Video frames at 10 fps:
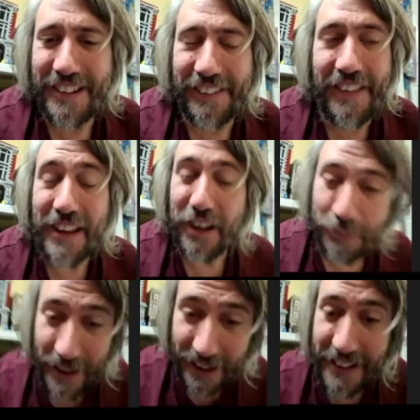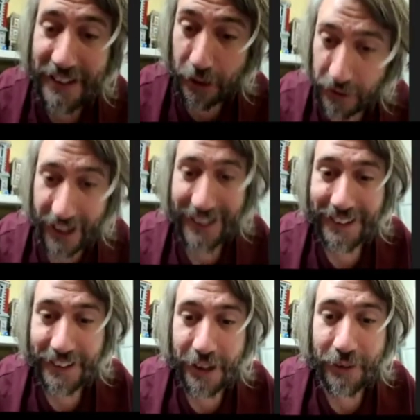And then they come in and it's okay,
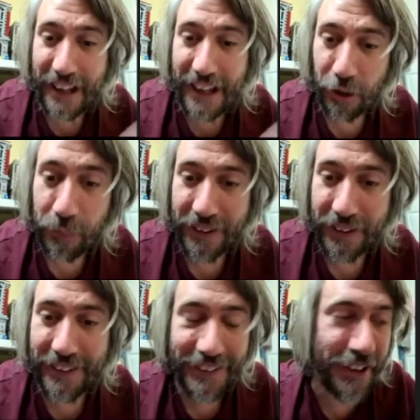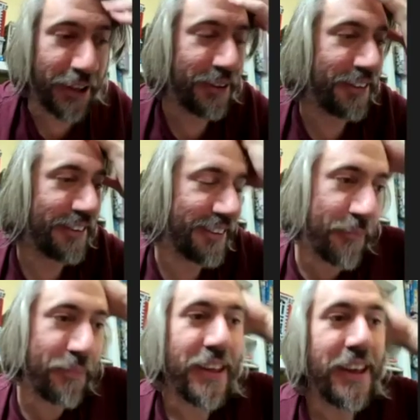you know, and I get on with it, you know, and
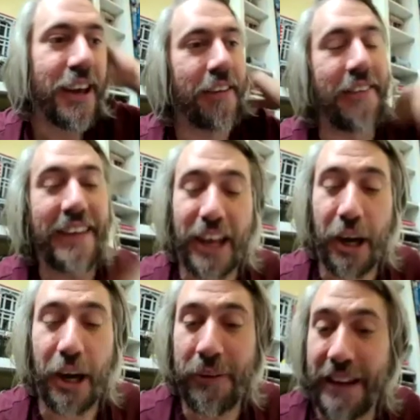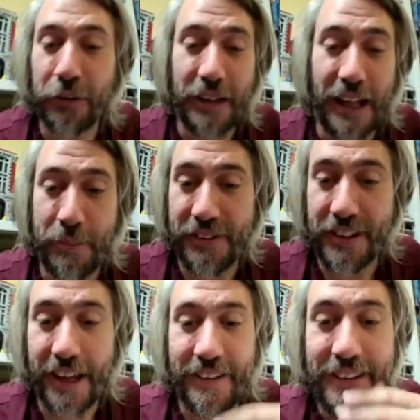um, and then they go and then it all happens
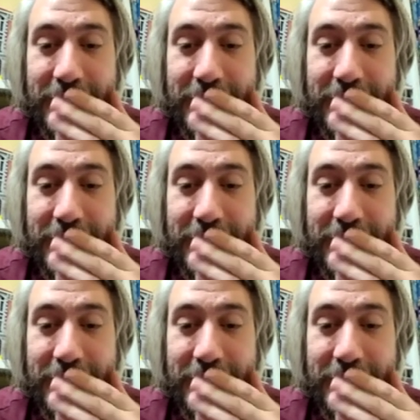again.